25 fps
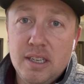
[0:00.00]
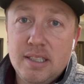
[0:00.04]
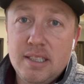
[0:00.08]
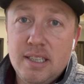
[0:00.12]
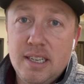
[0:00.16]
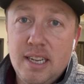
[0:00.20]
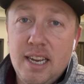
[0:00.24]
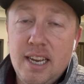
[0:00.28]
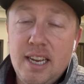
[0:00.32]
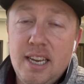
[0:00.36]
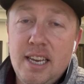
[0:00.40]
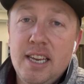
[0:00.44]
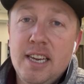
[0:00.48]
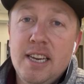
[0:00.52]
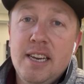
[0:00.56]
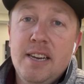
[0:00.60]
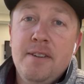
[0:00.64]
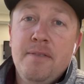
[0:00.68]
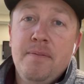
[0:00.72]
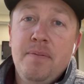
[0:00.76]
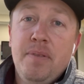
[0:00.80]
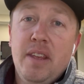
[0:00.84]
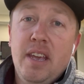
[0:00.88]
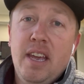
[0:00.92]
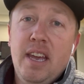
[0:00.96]
today,
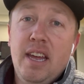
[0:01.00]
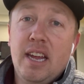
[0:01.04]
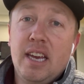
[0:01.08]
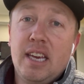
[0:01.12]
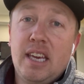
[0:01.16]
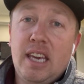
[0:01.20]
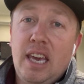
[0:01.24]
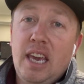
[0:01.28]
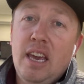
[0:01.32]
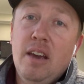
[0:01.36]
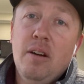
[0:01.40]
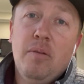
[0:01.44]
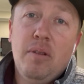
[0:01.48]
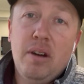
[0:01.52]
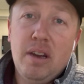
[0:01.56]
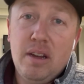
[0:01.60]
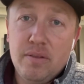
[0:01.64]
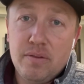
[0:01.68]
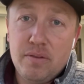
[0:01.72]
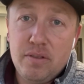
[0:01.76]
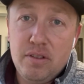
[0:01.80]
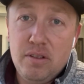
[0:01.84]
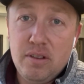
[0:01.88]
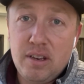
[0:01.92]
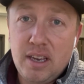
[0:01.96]
and I can't wait
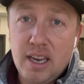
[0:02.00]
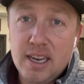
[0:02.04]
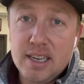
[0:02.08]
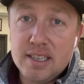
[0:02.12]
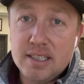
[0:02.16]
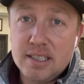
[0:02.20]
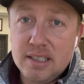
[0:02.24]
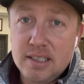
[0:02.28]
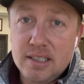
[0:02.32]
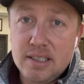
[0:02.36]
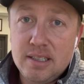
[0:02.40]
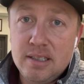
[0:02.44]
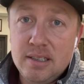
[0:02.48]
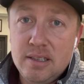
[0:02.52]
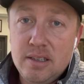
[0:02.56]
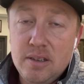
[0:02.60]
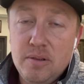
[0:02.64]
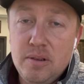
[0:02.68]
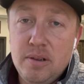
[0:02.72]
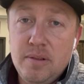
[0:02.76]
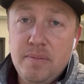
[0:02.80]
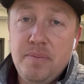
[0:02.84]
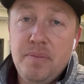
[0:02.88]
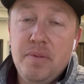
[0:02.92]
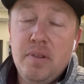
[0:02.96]
for you guys to listen
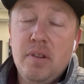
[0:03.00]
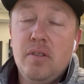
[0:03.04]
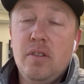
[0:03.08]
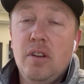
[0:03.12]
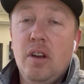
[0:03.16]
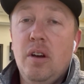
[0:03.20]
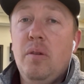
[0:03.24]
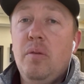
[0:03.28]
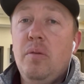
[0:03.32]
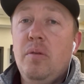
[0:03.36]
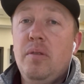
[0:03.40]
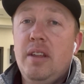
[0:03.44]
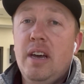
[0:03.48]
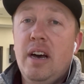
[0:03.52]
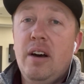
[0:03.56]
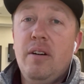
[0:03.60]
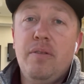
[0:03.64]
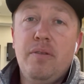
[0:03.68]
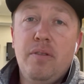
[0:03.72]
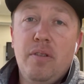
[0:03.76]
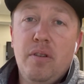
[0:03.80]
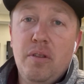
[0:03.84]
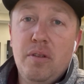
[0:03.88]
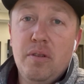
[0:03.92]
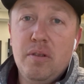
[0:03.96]
to it. So without
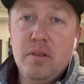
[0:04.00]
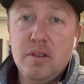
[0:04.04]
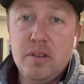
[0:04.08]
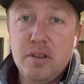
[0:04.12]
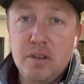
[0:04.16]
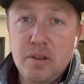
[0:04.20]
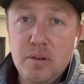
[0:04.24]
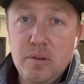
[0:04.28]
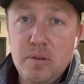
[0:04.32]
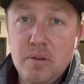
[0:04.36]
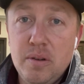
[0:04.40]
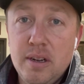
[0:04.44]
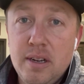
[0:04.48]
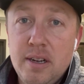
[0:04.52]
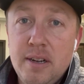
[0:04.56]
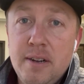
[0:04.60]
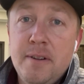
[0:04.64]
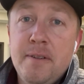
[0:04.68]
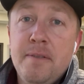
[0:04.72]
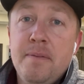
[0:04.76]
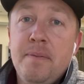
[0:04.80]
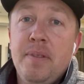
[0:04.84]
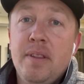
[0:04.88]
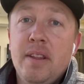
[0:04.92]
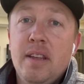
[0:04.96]
further ado,
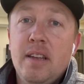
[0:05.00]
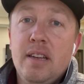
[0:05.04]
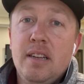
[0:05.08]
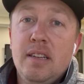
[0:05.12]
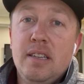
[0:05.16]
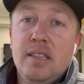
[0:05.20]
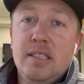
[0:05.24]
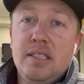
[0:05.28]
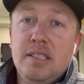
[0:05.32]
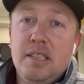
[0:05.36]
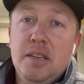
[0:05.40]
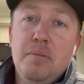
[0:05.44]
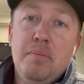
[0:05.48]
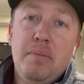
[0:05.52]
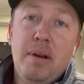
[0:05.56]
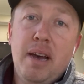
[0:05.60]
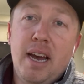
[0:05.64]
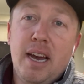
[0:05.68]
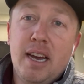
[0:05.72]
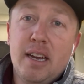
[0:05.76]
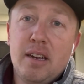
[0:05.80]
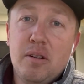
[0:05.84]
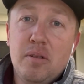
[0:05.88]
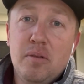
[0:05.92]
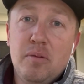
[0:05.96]
sit
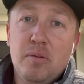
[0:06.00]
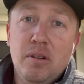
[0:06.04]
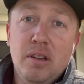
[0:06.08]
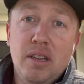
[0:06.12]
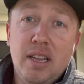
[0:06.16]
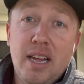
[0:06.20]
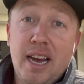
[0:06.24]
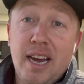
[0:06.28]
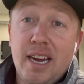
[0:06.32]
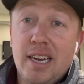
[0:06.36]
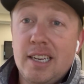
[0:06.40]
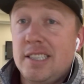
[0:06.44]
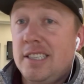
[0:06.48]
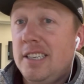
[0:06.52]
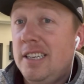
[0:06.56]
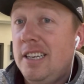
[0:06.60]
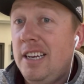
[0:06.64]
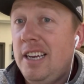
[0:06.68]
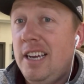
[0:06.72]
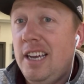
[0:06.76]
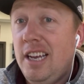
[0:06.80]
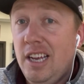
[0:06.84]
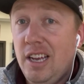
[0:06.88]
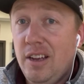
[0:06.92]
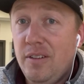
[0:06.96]
back, relax.
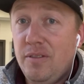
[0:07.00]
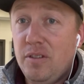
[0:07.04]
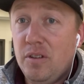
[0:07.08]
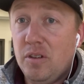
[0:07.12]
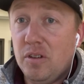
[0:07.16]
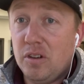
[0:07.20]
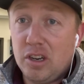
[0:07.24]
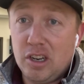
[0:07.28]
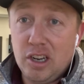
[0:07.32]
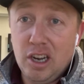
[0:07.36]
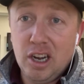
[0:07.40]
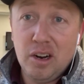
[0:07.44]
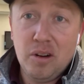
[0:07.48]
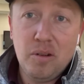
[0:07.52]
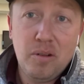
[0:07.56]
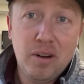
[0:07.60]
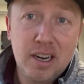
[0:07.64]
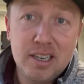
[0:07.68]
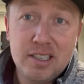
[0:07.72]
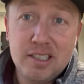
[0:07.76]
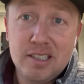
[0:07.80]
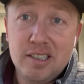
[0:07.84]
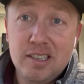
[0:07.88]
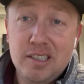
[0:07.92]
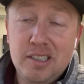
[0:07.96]
If you're gonna
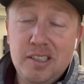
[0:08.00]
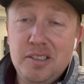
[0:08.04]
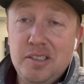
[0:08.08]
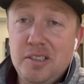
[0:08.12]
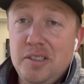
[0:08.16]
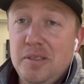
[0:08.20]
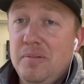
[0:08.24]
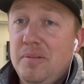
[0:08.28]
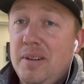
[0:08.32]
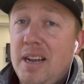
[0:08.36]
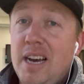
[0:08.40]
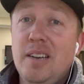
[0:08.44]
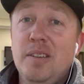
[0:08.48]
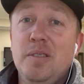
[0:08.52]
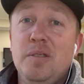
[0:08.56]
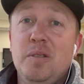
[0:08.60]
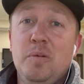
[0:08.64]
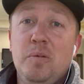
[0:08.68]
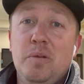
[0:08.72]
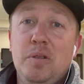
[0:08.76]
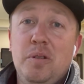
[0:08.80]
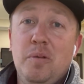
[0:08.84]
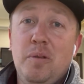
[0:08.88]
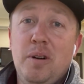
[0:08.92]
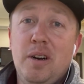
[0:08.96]
watch it on YouTube, now is
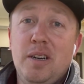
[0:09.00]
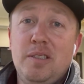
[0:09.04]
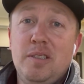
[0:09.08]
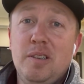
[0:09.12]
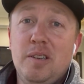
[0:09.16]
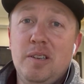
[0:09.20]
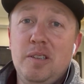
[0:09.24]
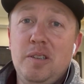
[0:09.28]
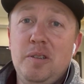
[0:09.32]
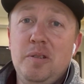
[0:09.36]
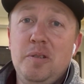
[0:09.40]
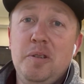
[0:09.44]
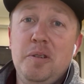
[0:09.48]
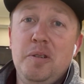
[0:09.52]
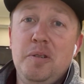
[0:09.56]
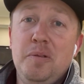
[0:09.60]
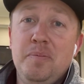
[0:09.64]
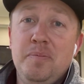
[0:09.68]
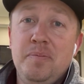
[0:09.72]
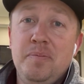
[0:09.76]
the one to watch on YouTube.